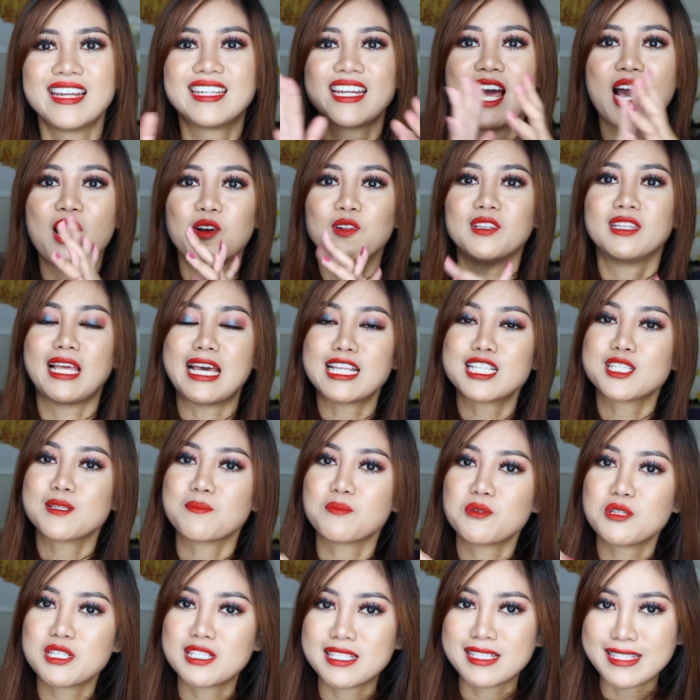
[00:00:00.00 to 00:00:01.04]
Now let's
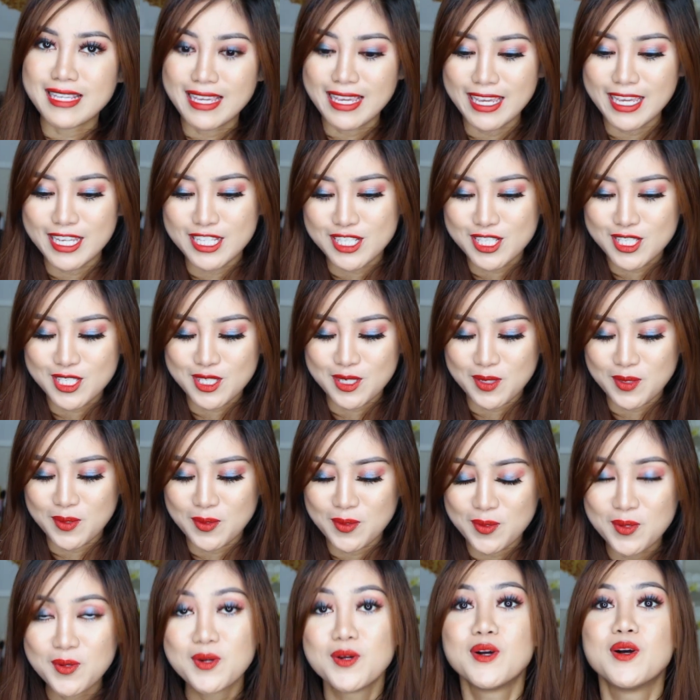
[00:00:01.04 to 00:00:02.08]
proceed
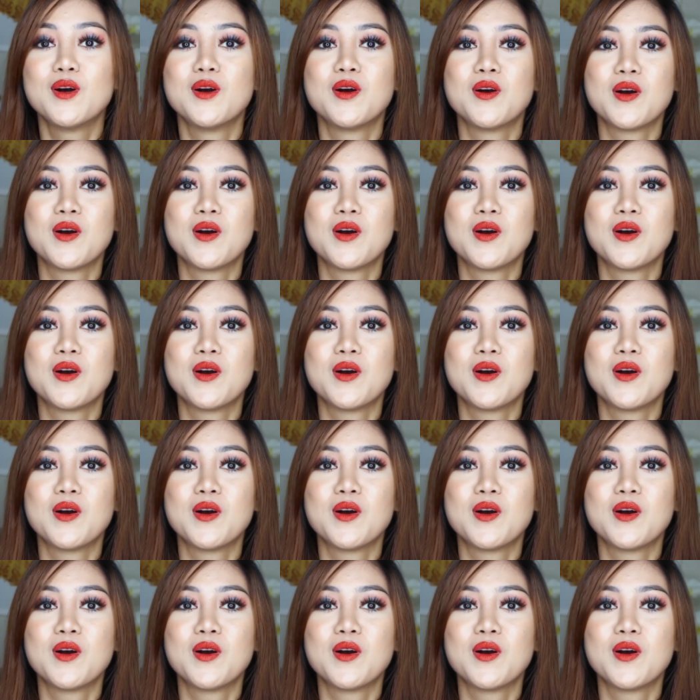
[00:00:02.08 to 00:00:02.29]
to